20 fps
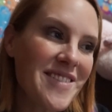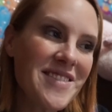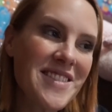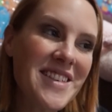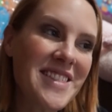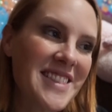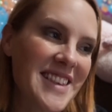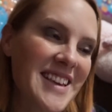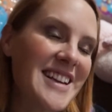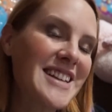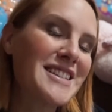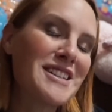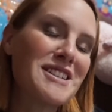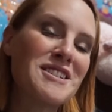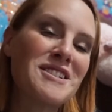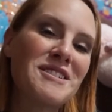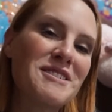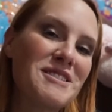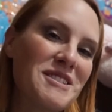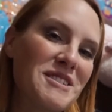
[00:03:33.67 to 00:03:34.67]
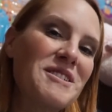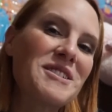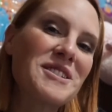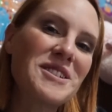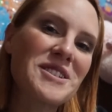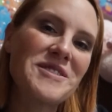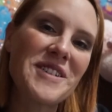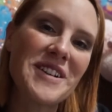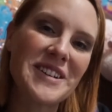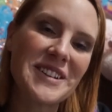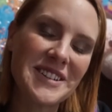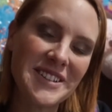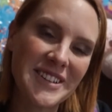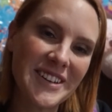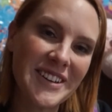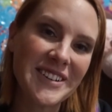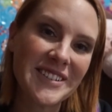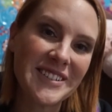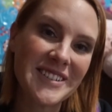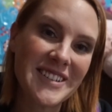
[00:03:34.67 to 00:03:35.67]
of the things that you used to wanna
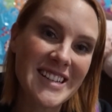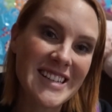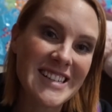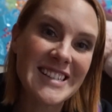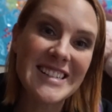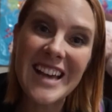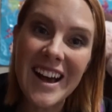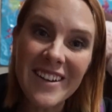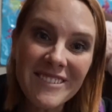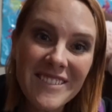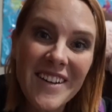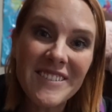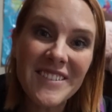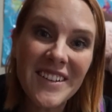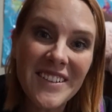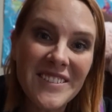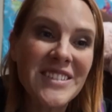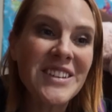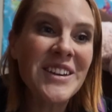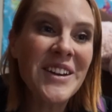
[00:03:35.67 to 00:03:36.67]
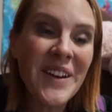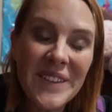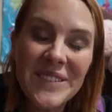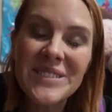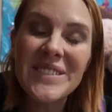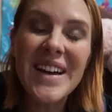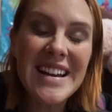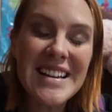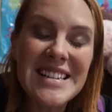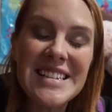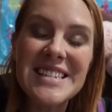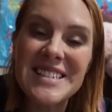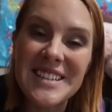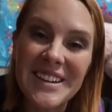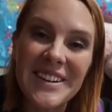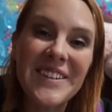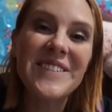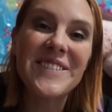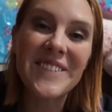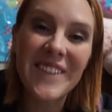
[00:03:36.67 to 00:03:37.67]
do. Some of them you may
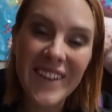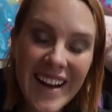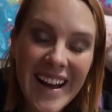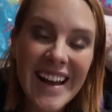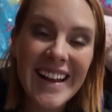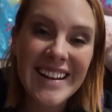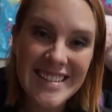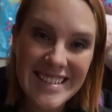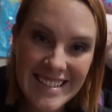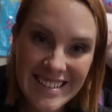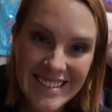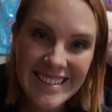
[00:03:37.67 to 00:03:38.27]
still want.